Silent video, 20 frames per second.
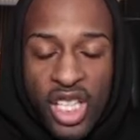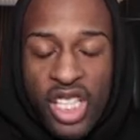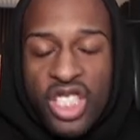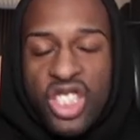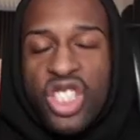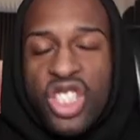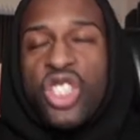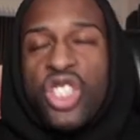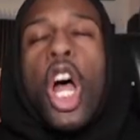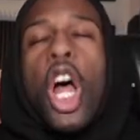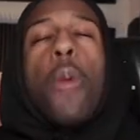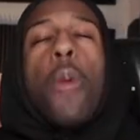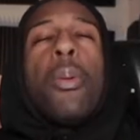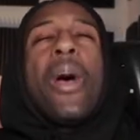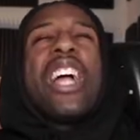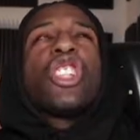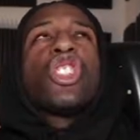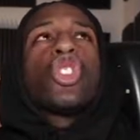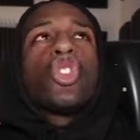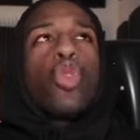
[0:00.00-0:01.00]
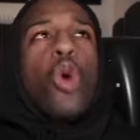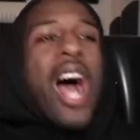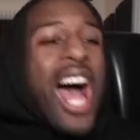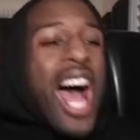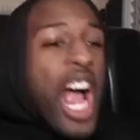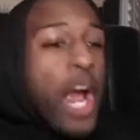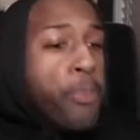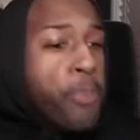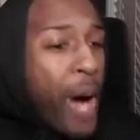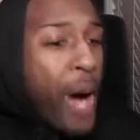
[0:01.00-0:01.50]
Stupid
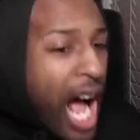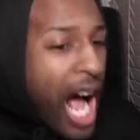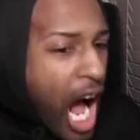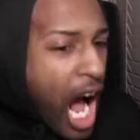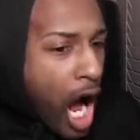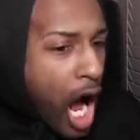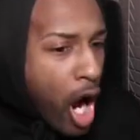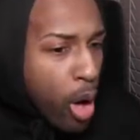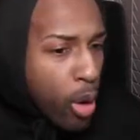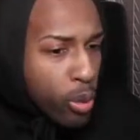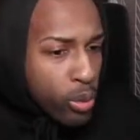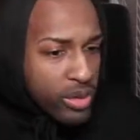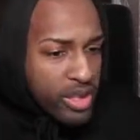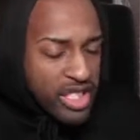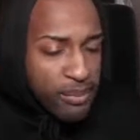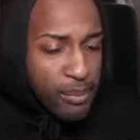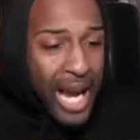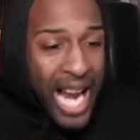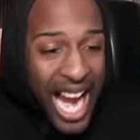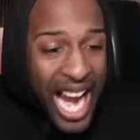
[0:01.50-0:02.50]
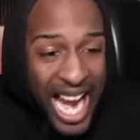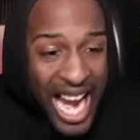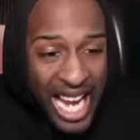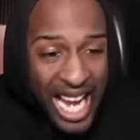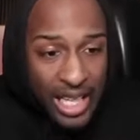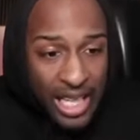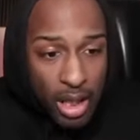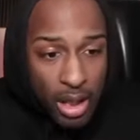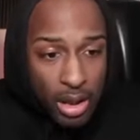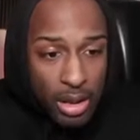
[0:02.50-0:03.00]
dry bones,
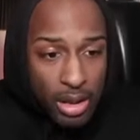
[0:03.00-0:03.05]
man!